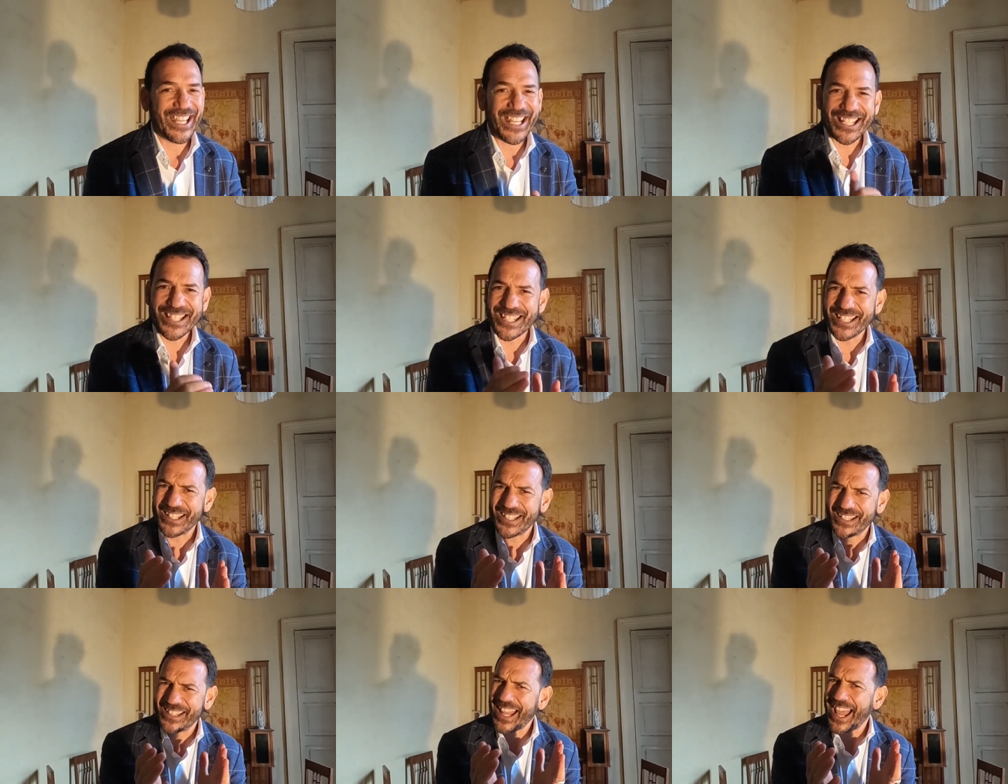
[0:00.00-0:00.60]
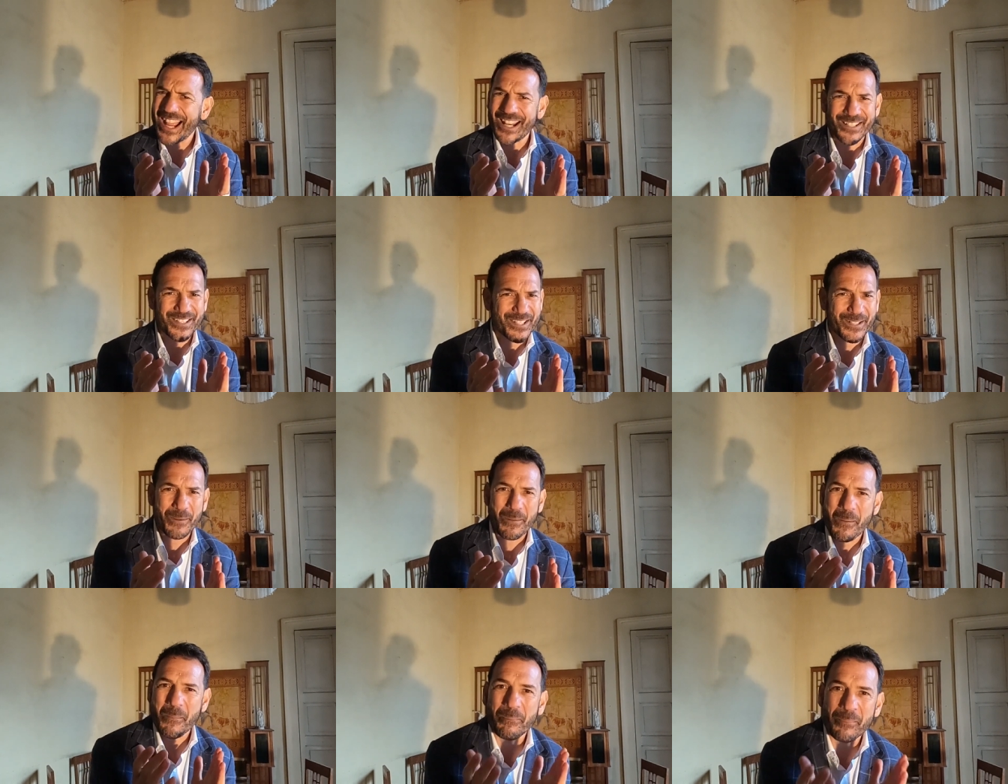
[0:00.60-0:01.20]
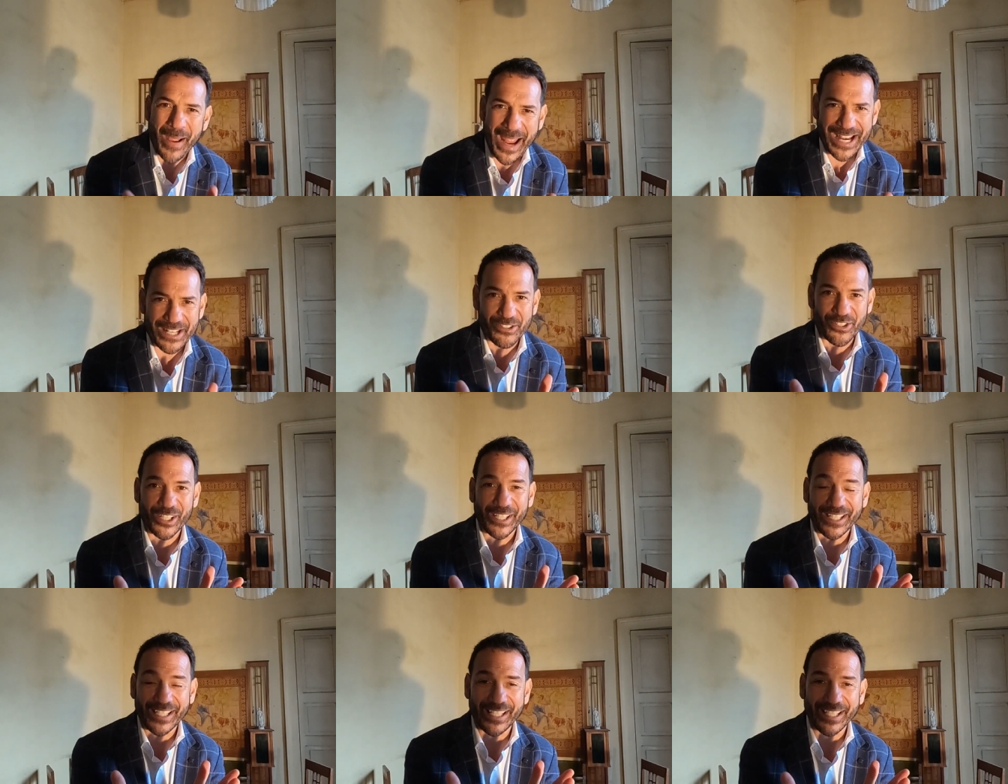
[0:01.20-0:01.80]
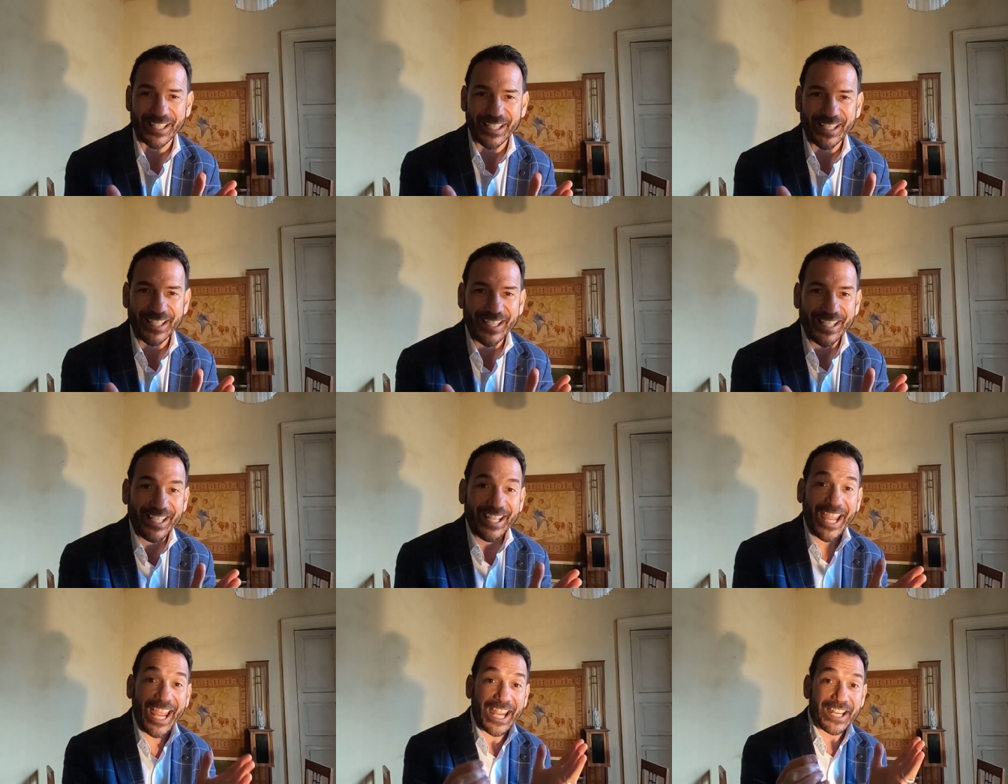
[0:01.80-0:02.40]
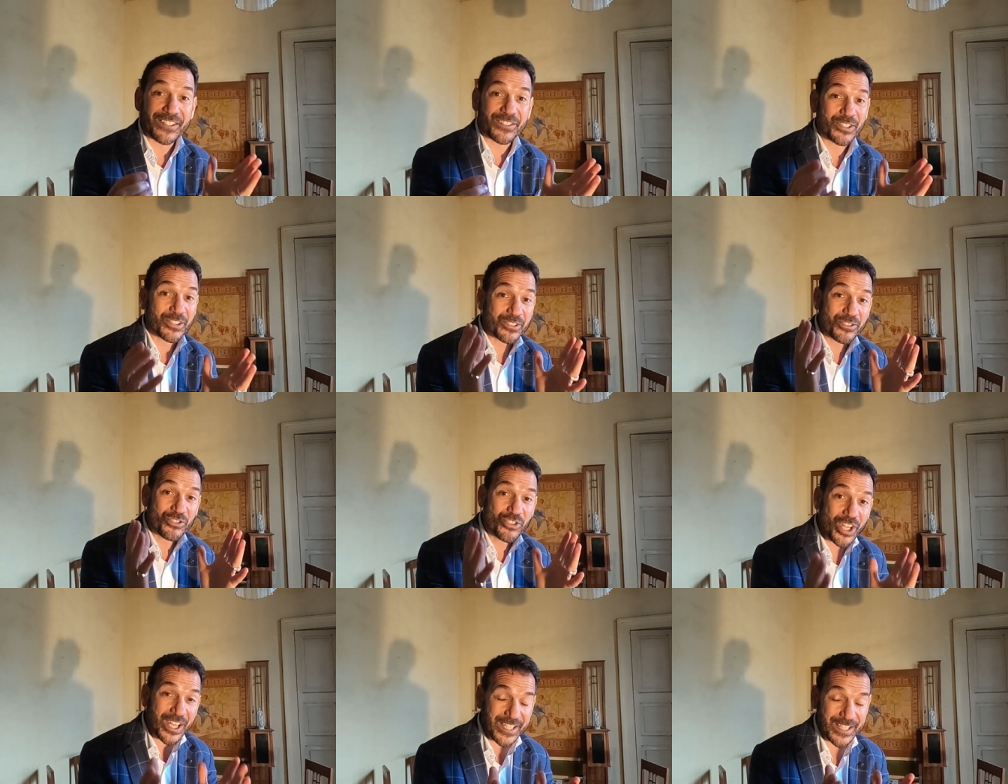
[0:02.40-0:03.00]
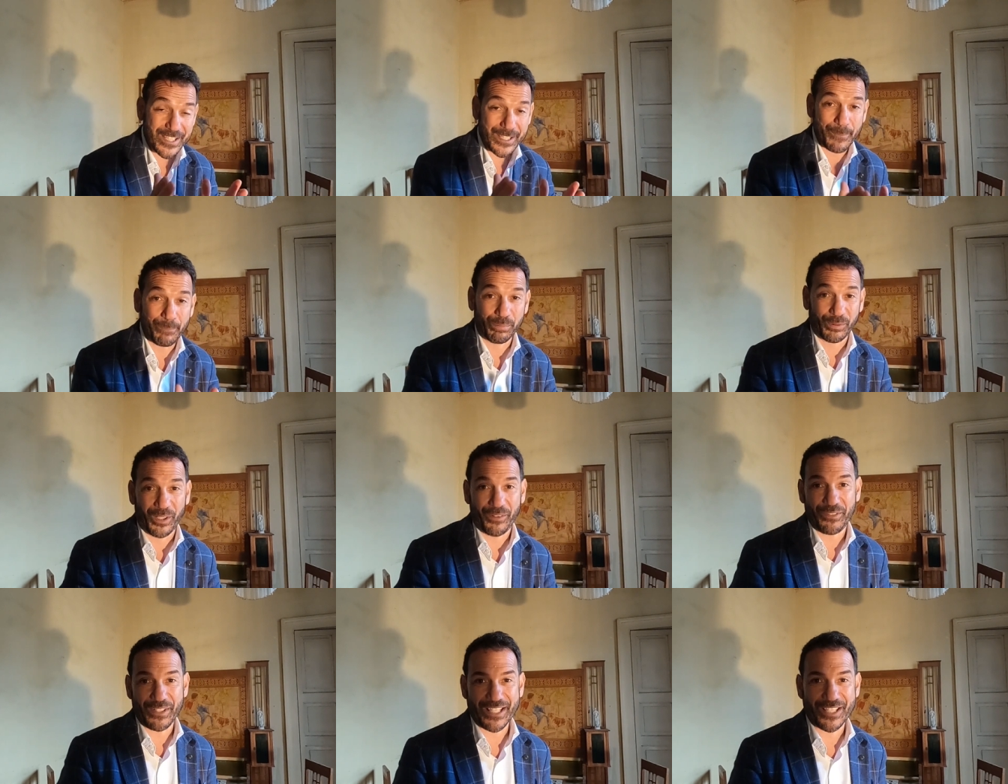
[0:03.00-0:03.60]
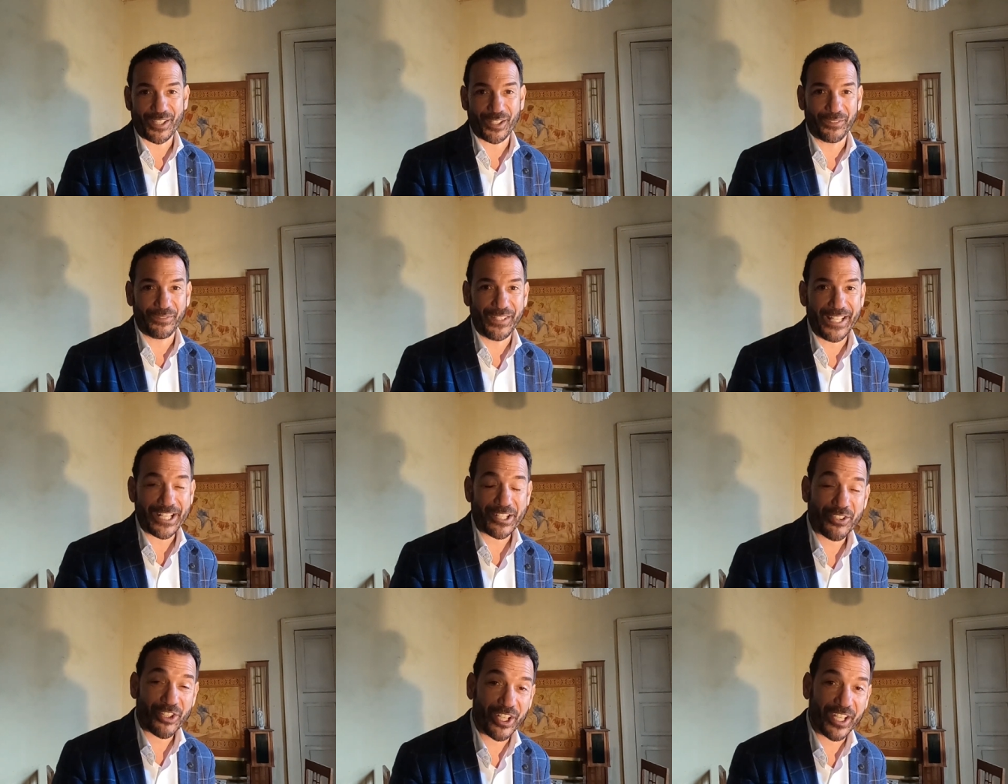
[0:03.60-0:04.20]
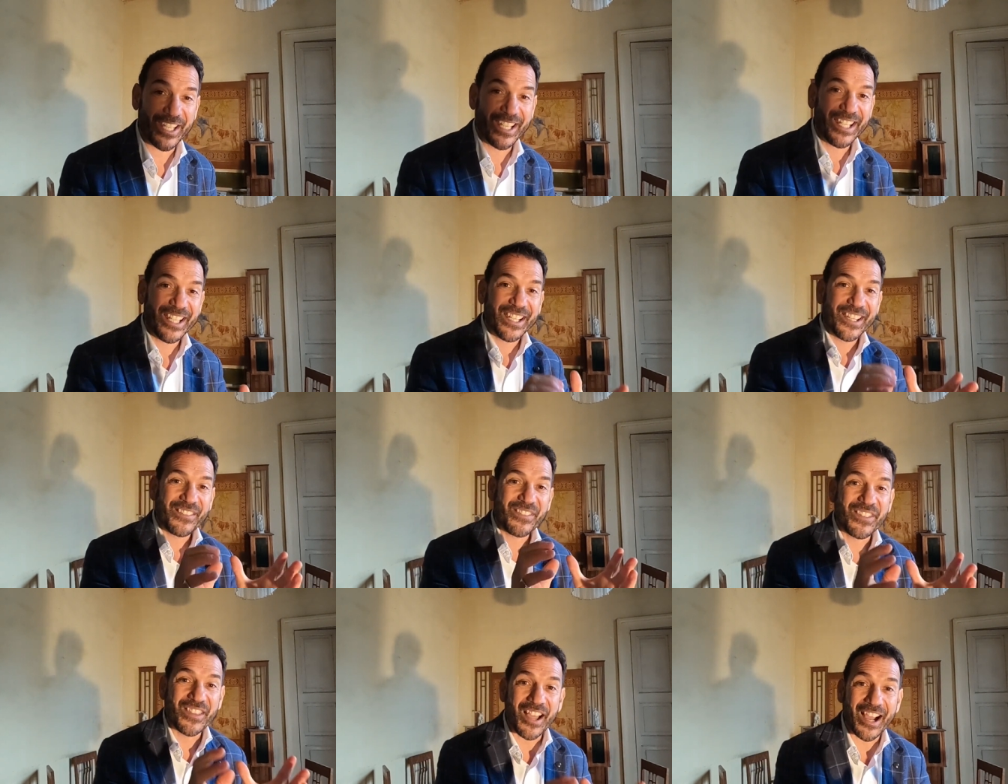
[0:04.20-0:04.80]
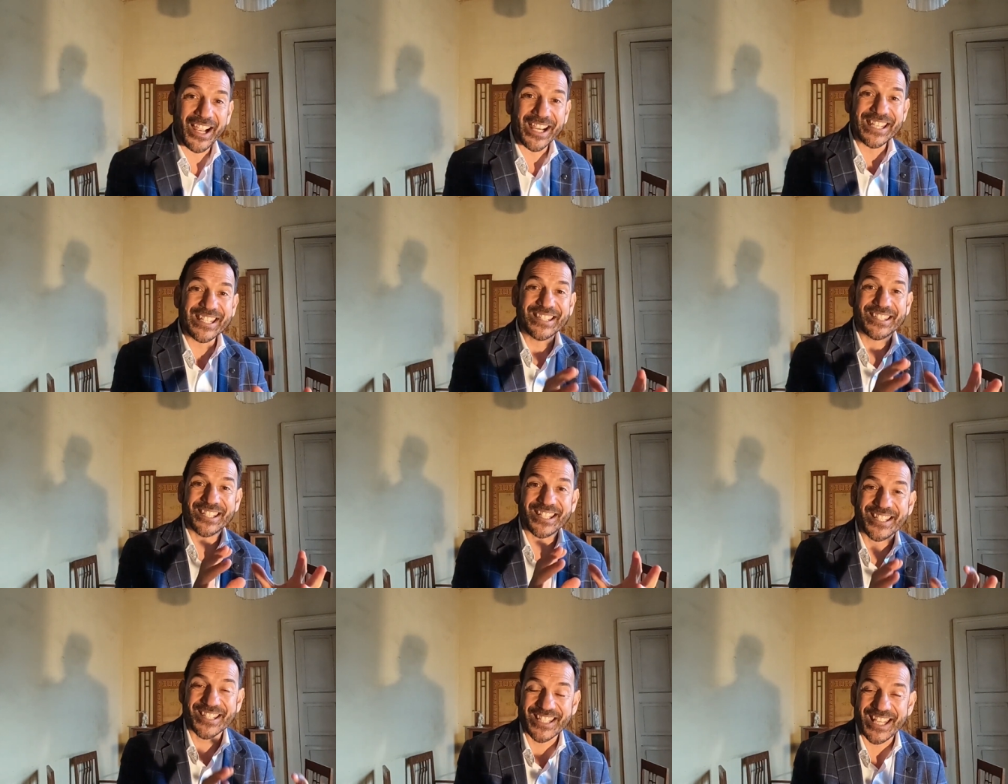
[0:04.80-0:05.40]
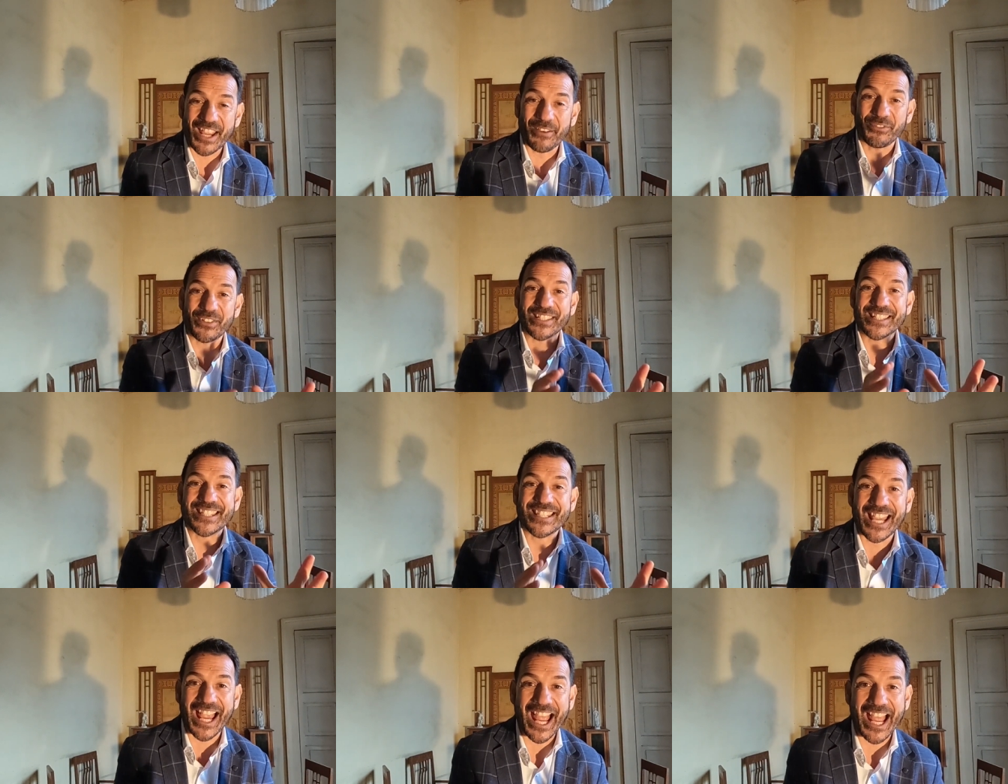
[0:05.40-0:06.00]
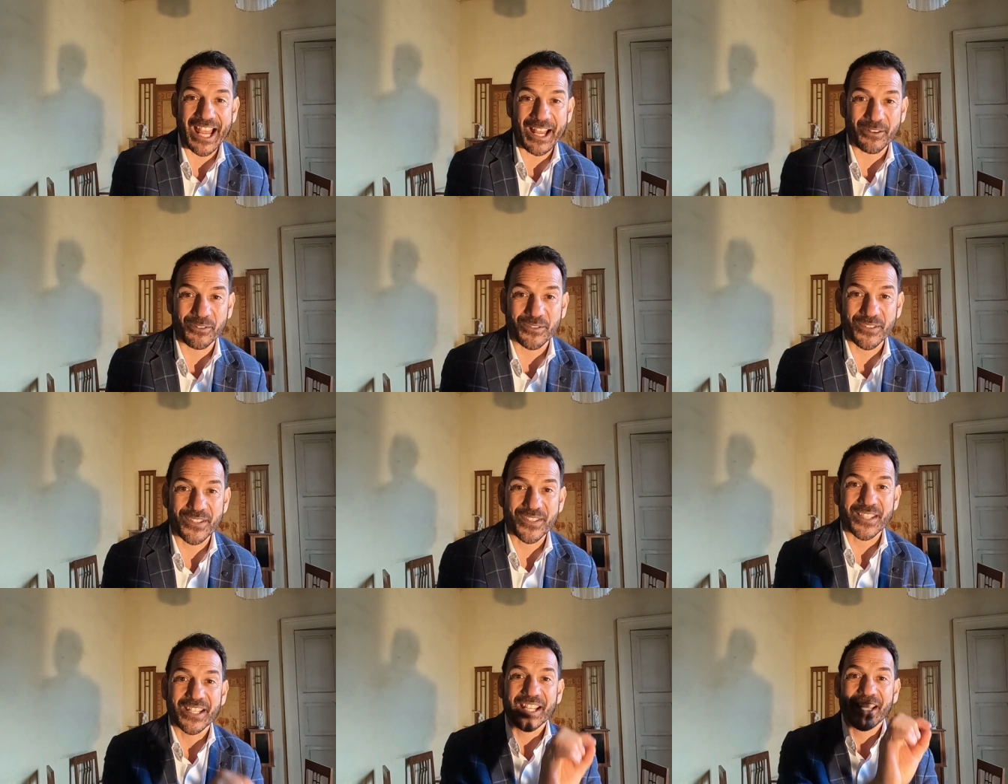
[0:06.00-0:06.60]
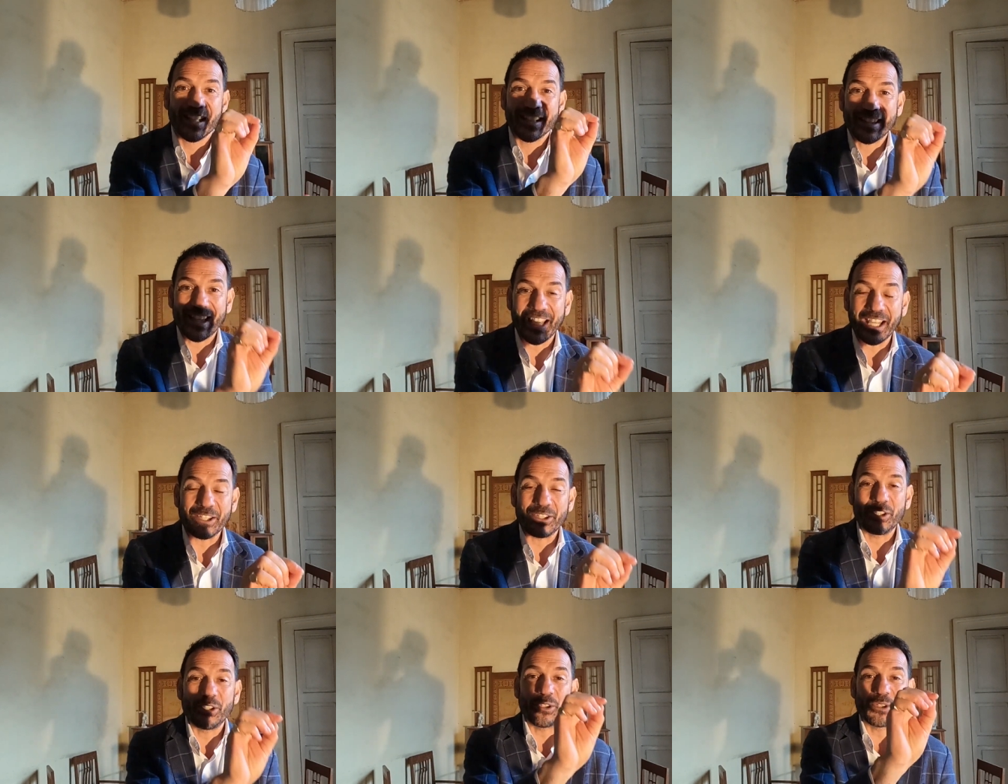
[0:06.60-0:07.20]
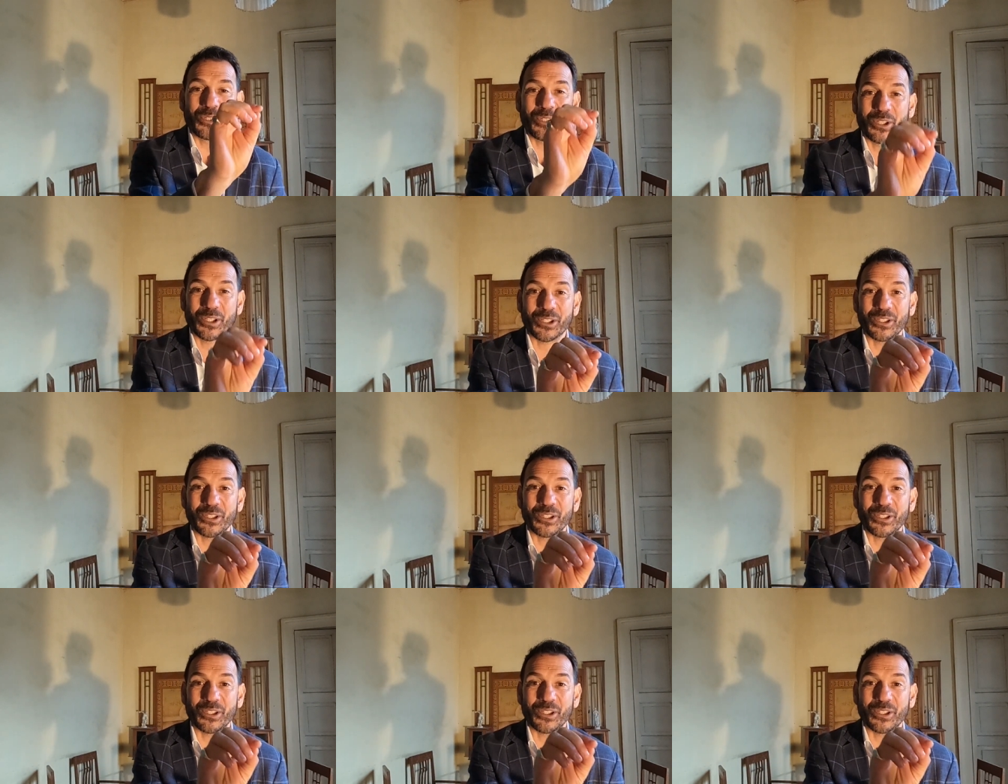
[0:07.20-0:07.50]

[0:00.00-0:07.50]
Isn't that magic? And just the province of Lecce, 97 towns that you